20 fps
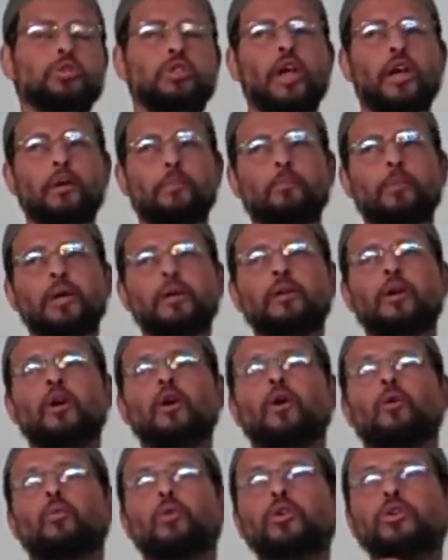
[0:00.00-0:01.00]
statement.
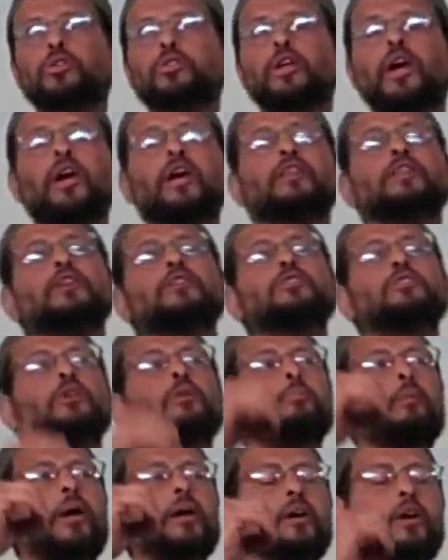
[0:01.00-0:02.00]
We're saying this
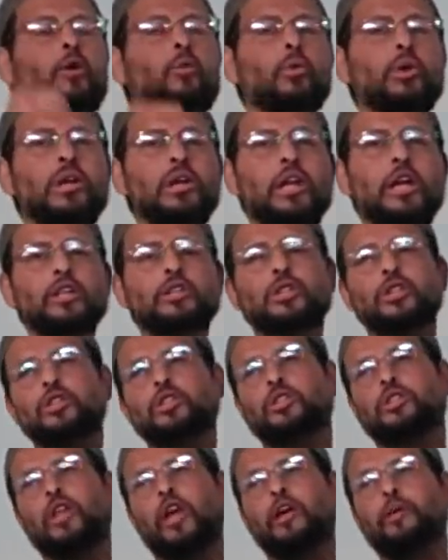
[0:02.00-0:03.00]
to make a
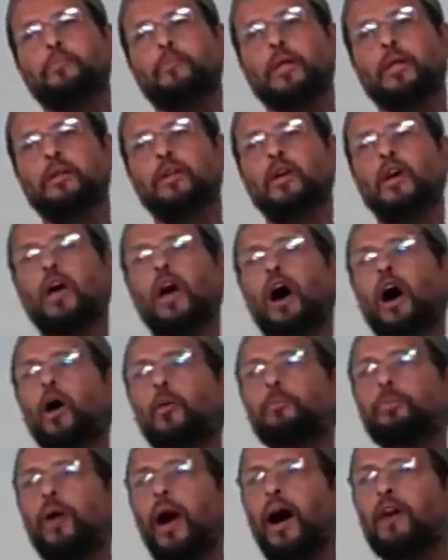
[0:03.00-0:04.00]
religious statement.
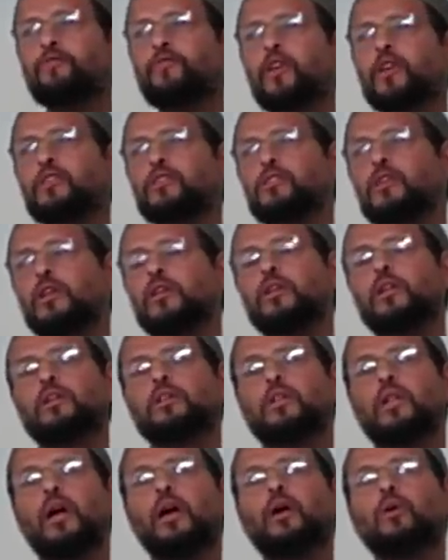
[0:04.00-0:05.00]
Our Prophet
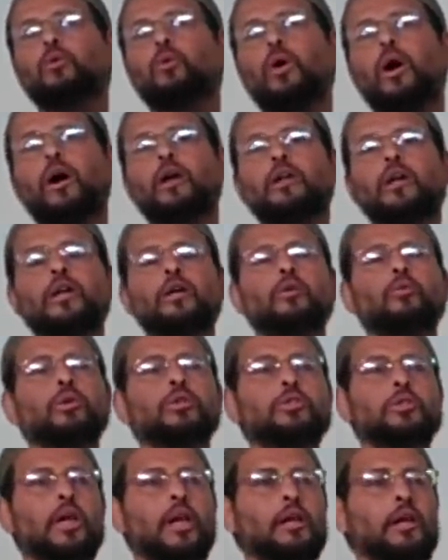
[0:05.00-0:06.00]
sallallahu alaihi
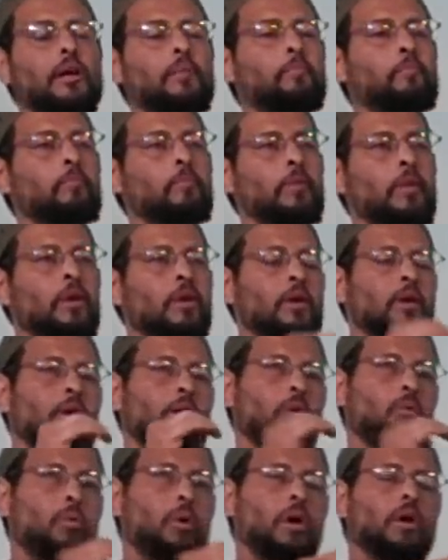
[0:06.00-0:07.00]
wasallam,
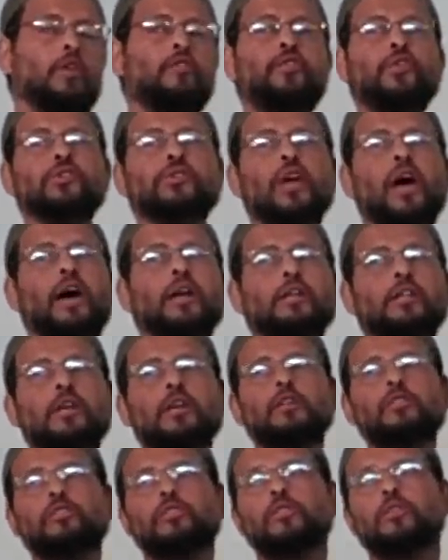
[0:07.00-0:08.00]
one of his
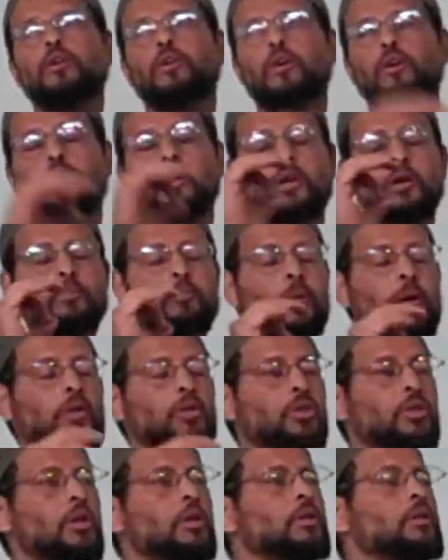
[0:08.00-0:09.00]
hadith, he
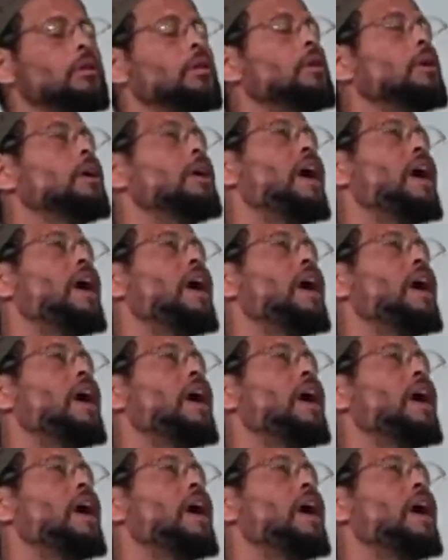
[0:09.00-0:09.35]
mentioned,